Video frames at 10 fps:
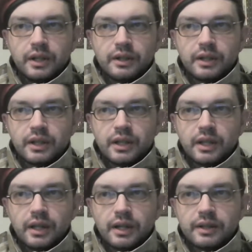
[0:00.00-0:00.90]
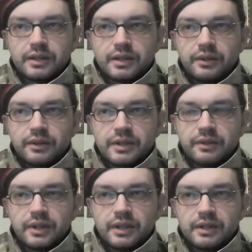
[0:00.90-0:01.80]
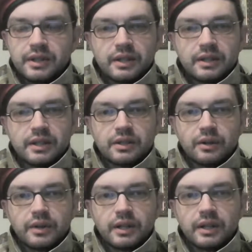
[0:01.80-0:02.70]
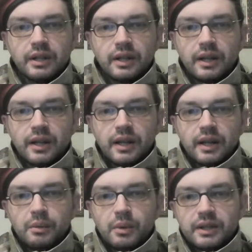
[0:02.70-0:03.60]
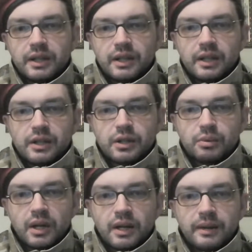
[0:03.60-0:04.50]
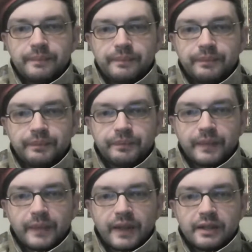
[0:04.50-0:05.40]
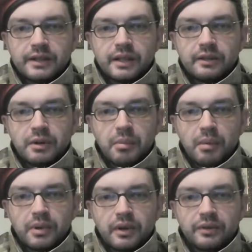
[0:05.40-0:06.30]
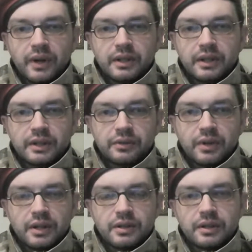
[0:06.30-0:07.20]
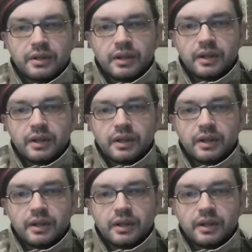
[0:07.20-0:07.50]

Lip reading: in the 1760s already, when the English were still remembering fighting the French